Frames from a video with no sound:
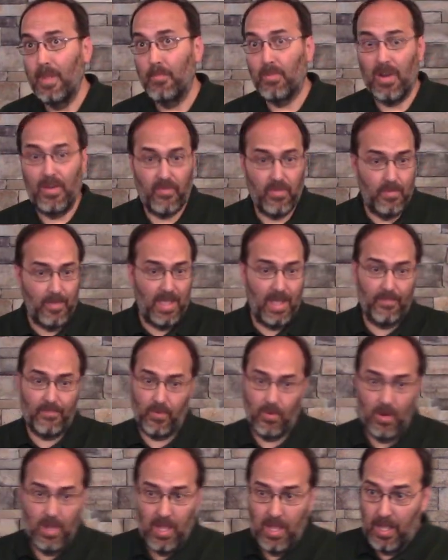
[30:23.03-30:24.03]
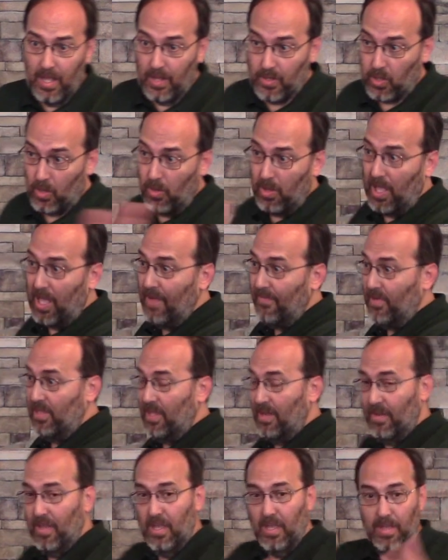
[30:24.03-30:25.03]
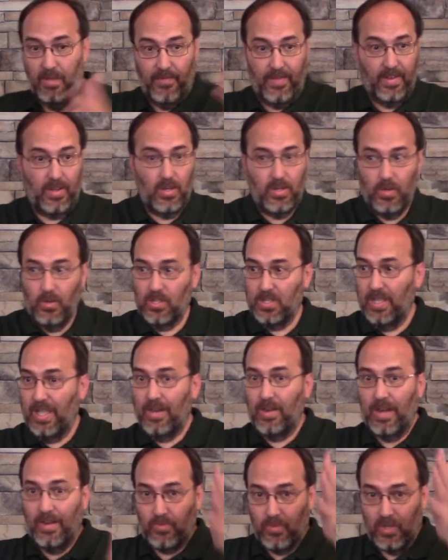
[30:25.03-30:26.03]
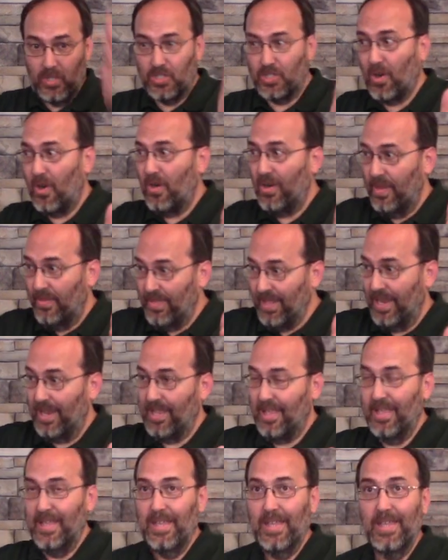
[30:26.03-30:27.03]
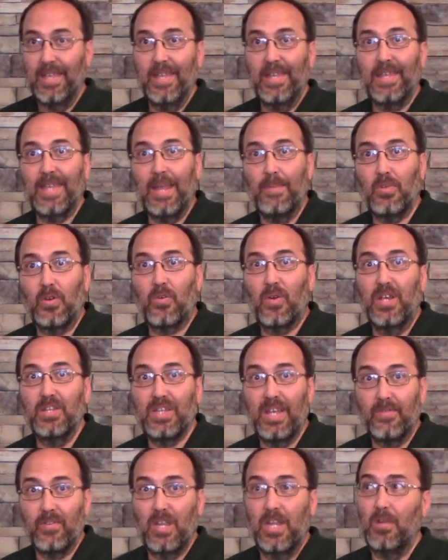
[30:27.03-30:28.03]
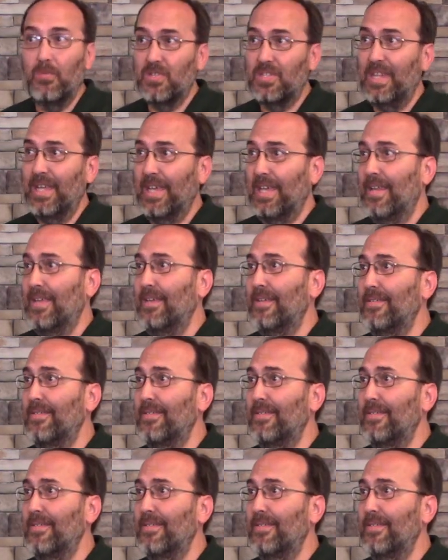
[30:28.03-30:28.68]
Pray for the man for his whole life, and then 52 years later, after he started, they came to Christ after he was dead.